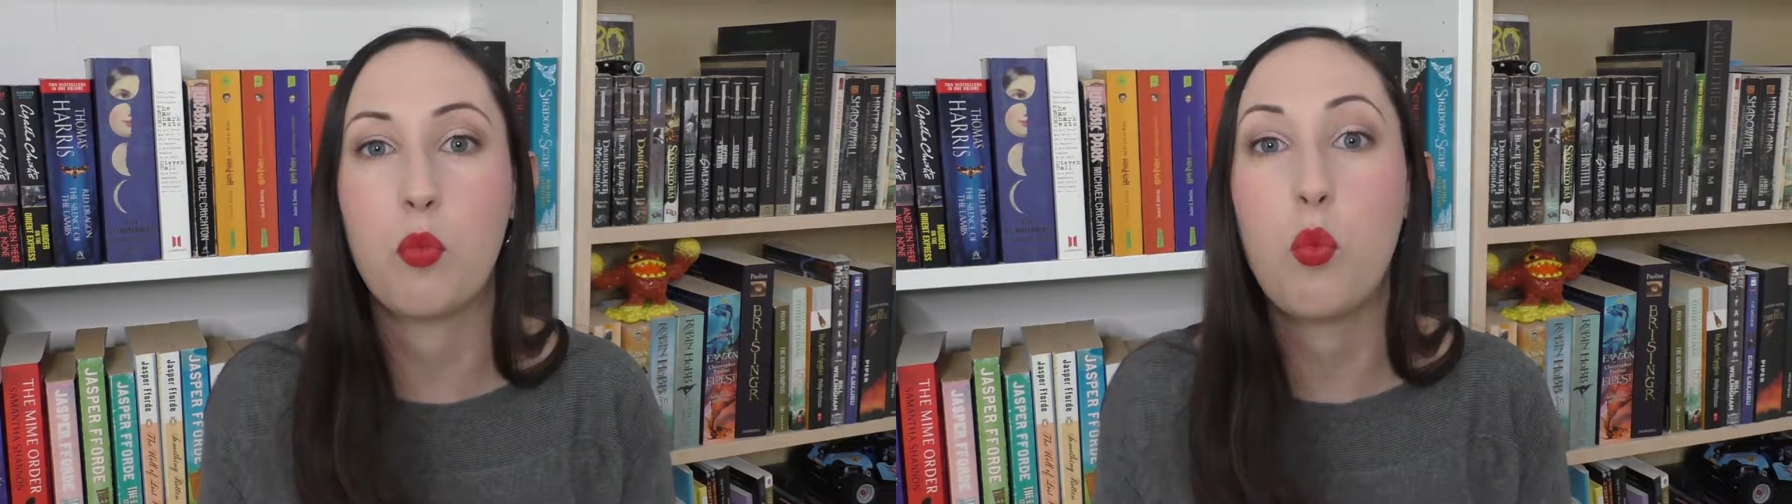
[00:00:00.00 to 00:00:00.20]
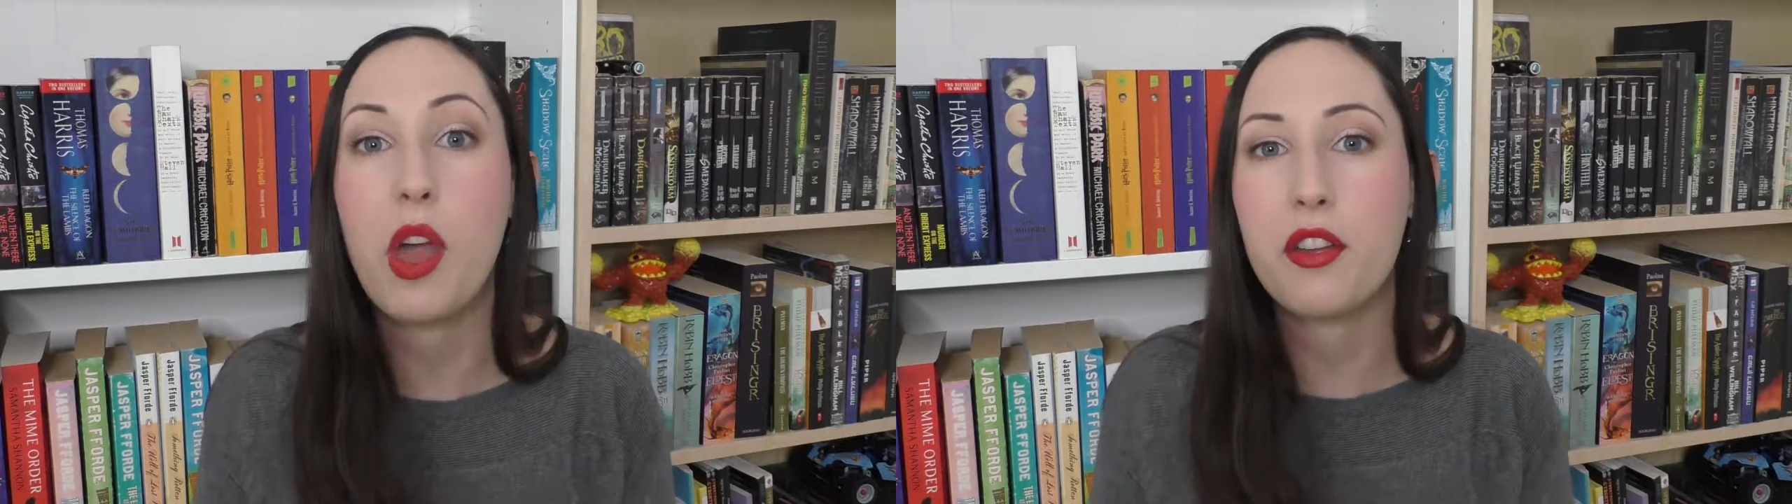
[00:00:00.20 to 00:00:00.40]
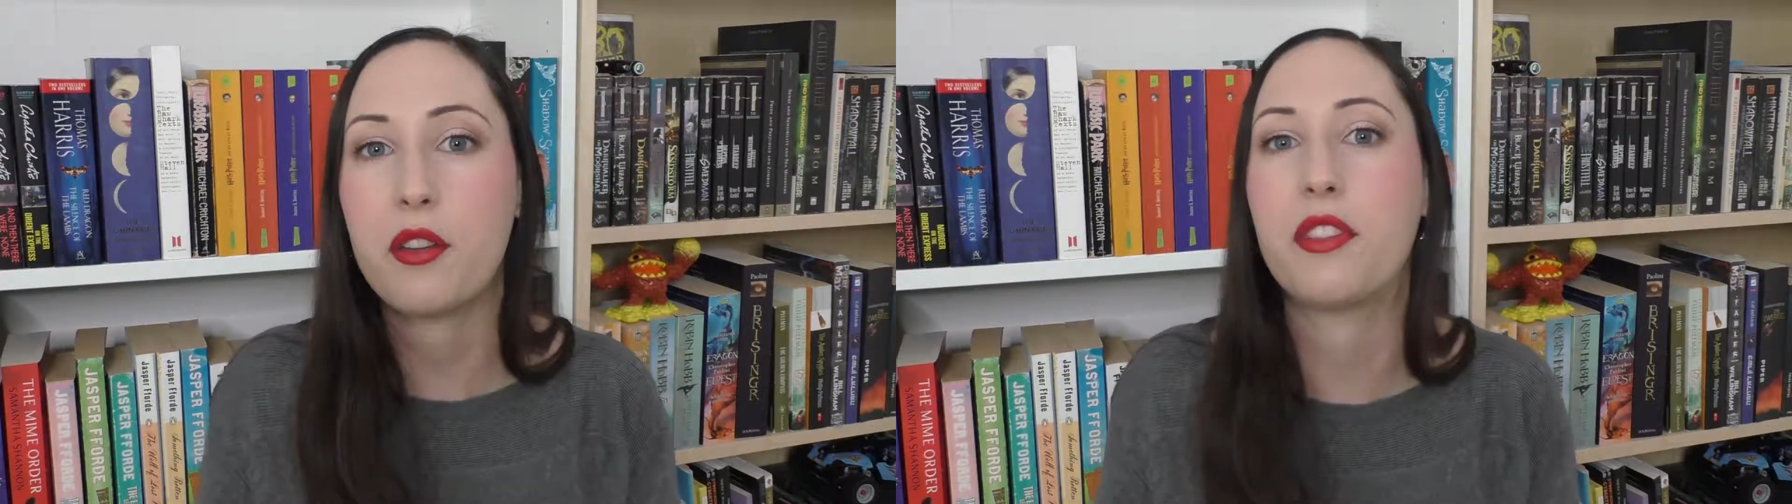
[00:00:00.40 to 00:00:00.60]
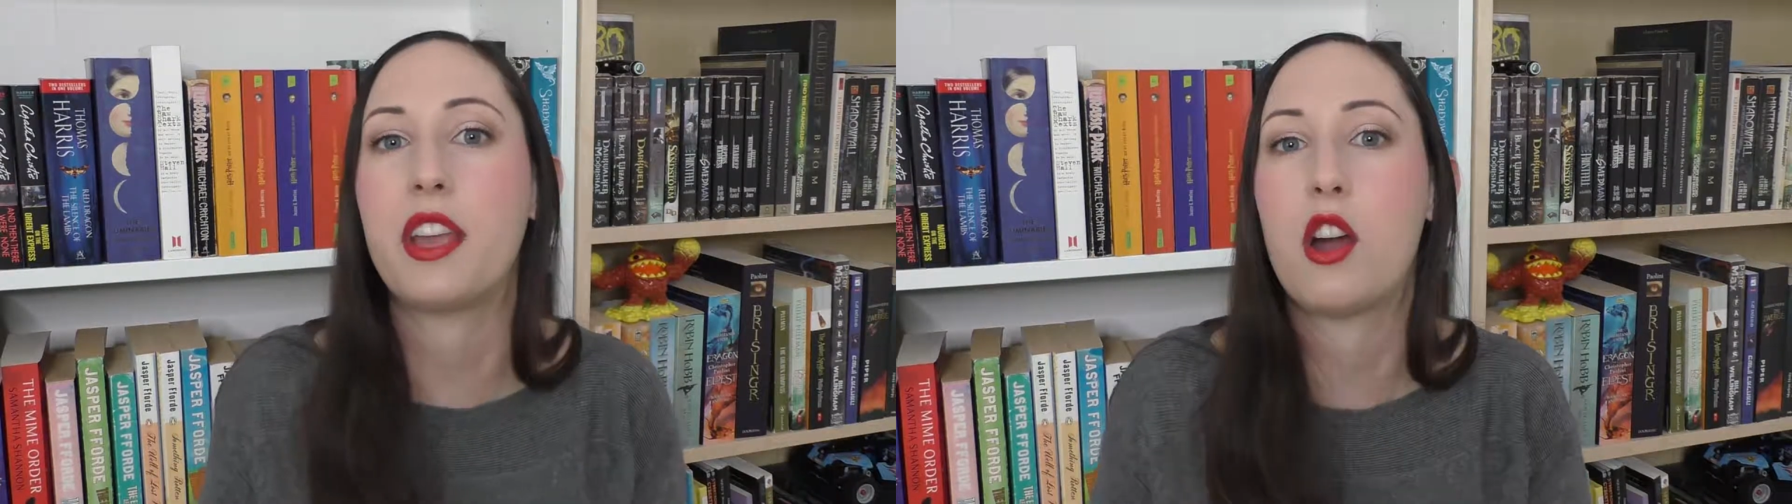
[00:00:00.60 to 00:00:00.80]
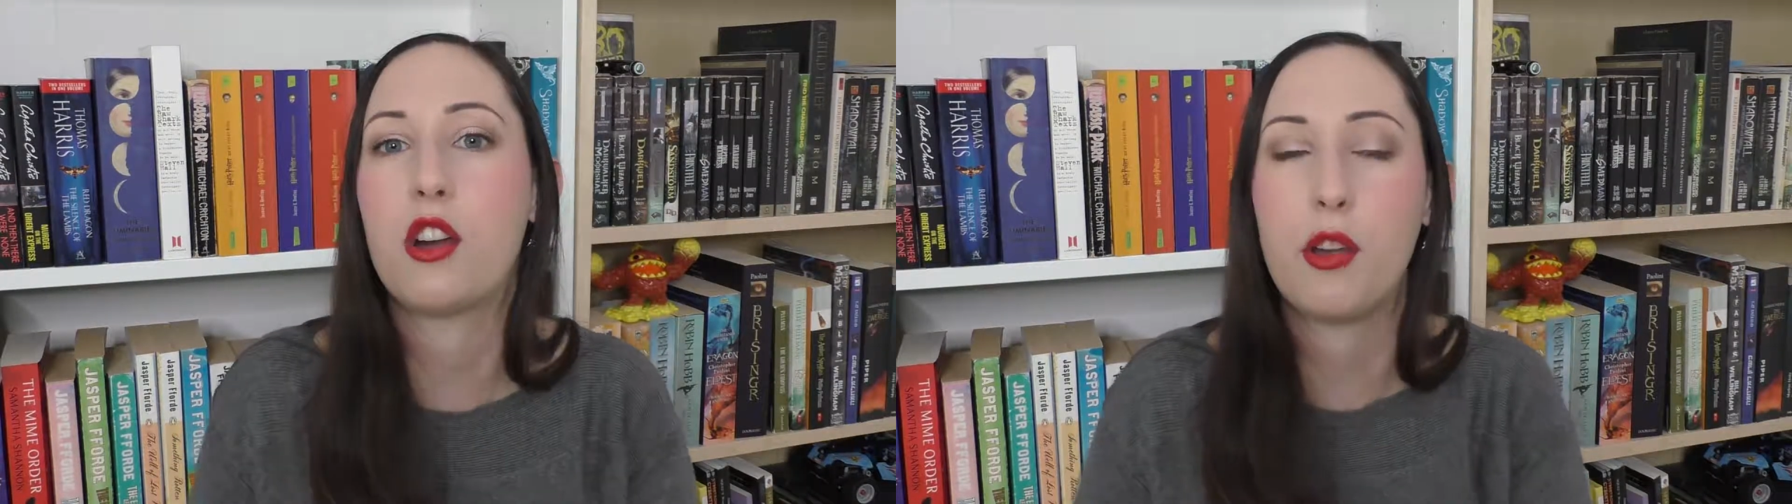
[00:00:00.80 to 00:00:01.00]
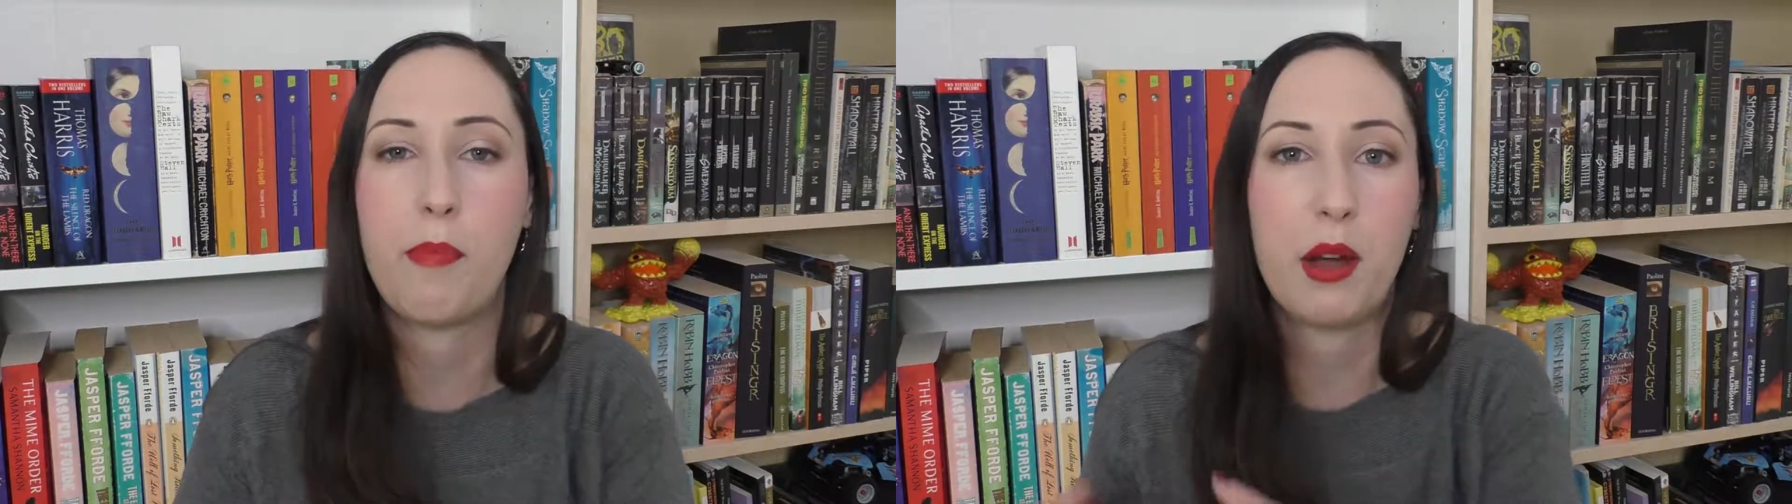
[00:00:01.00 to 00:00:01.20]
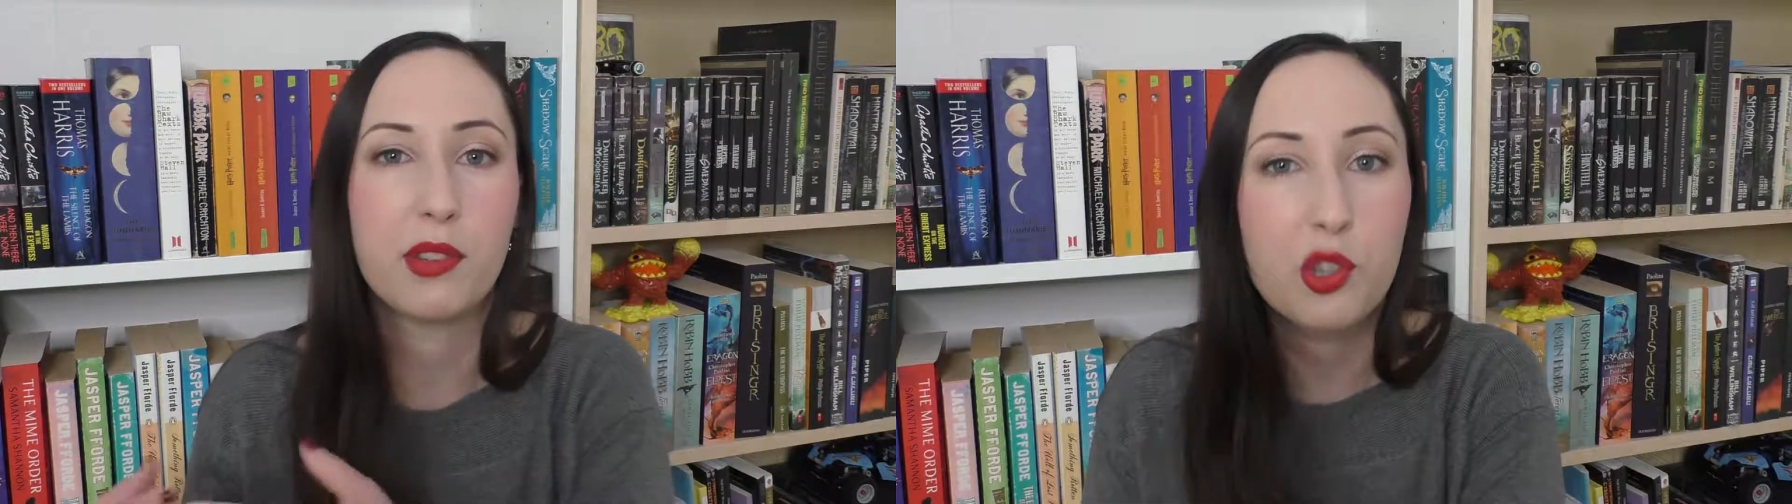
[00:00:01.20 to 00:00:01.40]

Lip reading: whether they are about